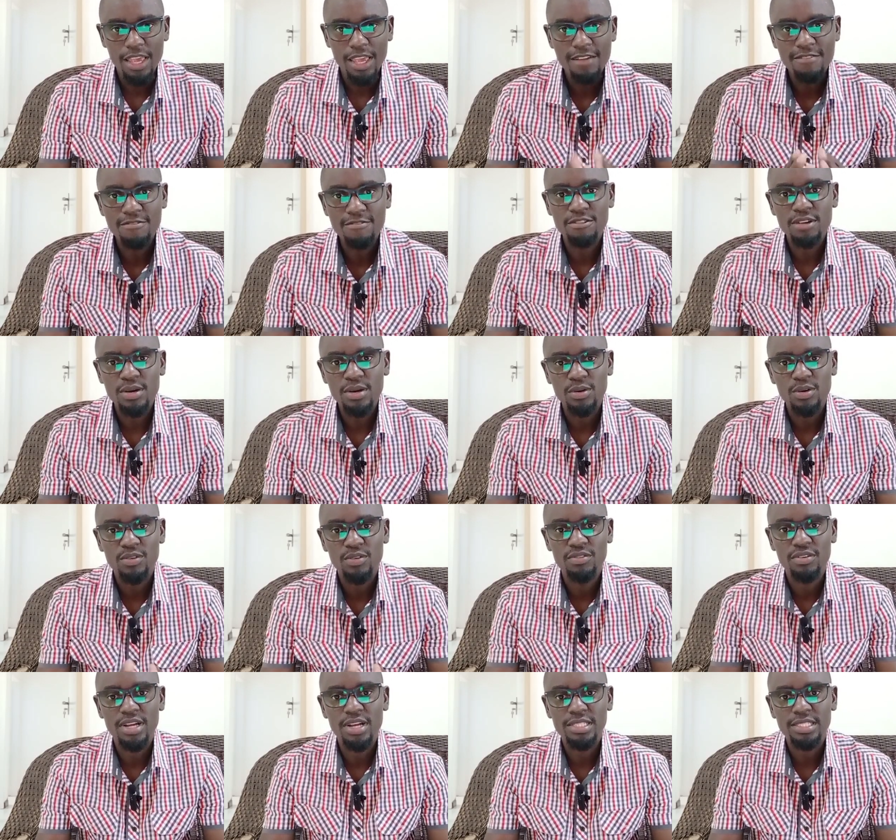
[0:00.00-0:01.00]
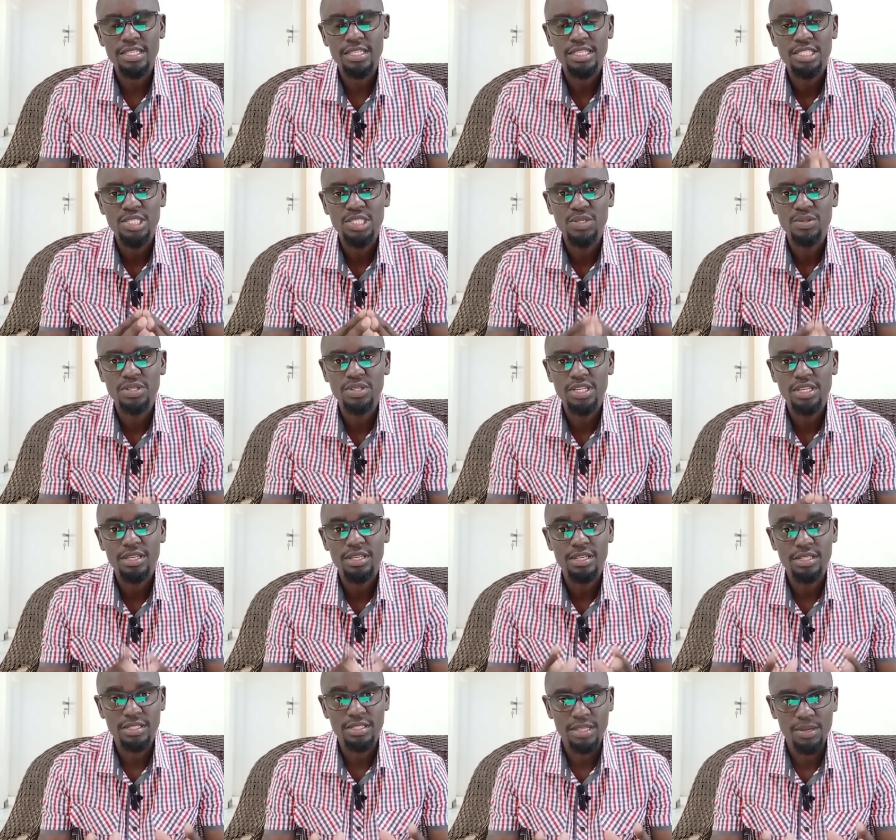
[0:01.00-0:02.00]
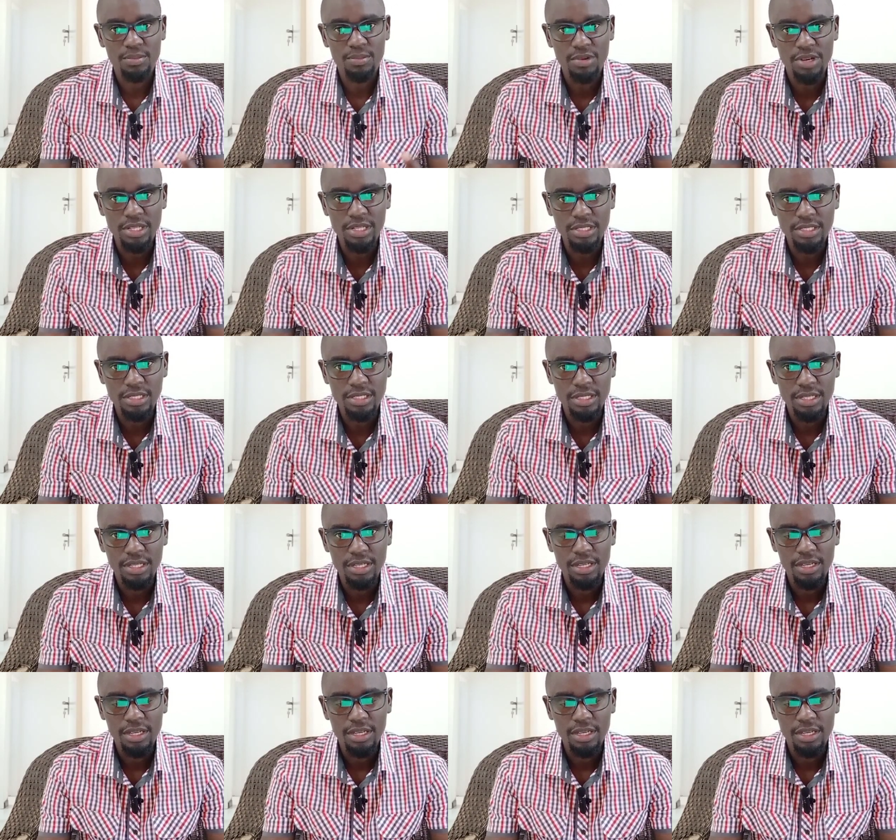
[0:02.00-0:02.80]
Every one of us is unique in some ways.